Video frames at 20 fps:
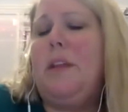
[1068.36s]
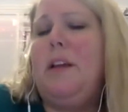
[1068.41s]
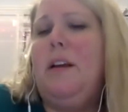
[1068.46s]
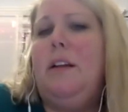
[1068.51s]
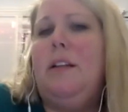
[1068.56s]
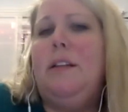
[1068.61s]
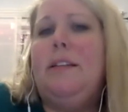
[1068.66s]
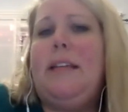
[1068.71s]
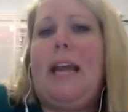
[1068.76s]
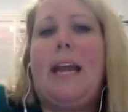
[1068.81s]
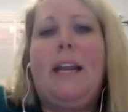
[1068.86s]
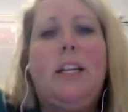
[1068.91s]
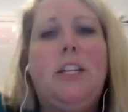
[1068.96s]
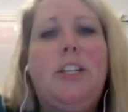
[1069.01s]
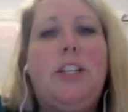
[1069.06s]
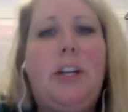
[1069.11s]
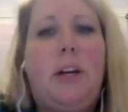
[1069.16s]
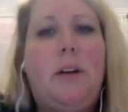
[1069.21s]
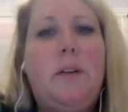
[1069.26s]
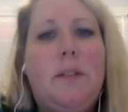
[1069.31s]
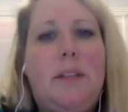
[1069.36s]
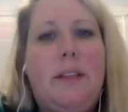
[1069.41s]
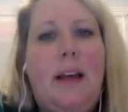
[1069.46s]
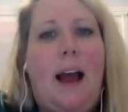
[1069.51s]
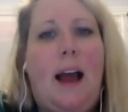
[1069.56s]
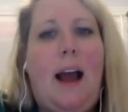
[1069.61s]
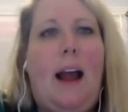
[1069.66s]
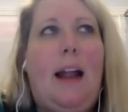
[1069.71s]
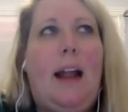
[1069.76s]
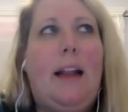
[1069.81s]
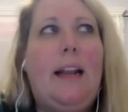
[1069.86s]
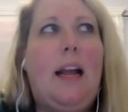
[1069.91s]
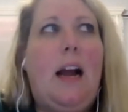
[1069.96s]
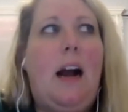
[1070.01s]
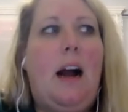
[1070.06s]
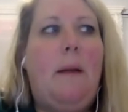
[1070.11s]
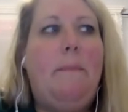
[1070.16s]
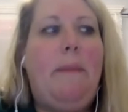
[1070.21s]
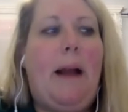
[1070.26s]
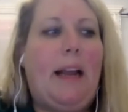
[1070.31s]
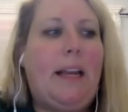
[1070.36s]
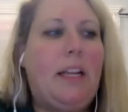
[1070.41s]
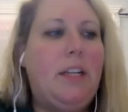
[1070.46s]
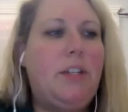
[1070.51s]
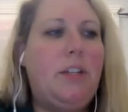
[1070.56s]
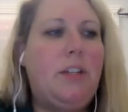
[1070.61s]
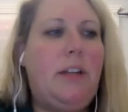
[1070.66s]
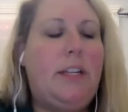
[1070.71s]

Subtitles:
Data shows that back in